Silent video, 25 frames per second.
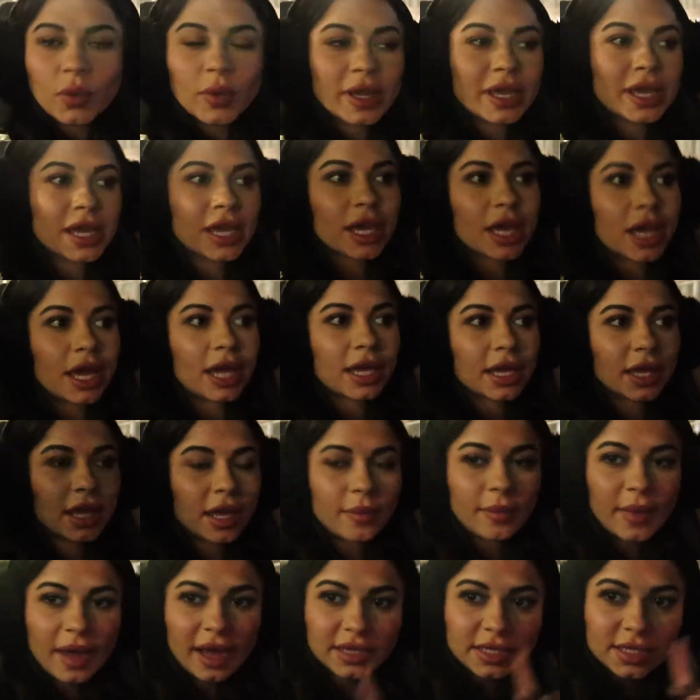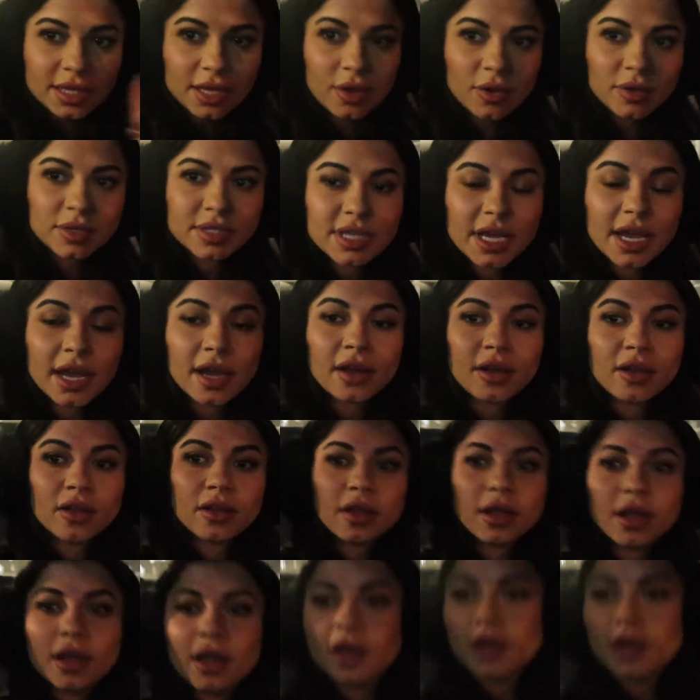We came back to the hotel,